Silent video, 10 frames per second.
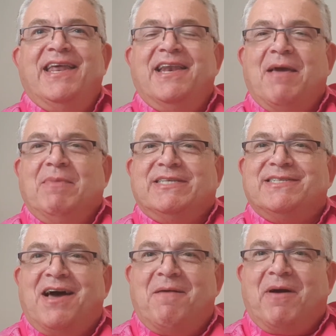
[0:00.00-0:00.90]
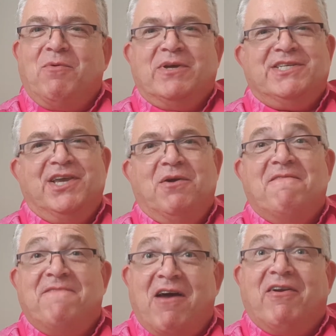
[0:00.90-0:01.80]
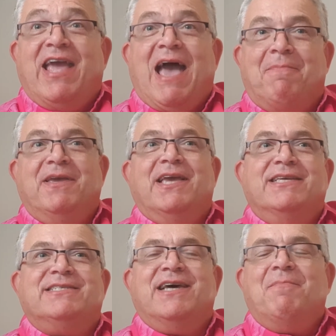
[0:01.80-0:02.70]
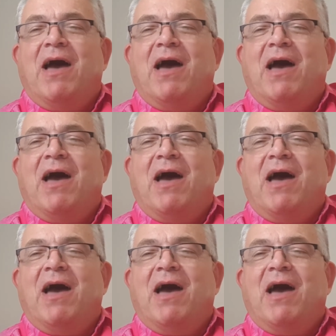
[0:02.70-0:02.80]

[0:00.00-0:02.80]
And let me start by wishing you a very happy Easter.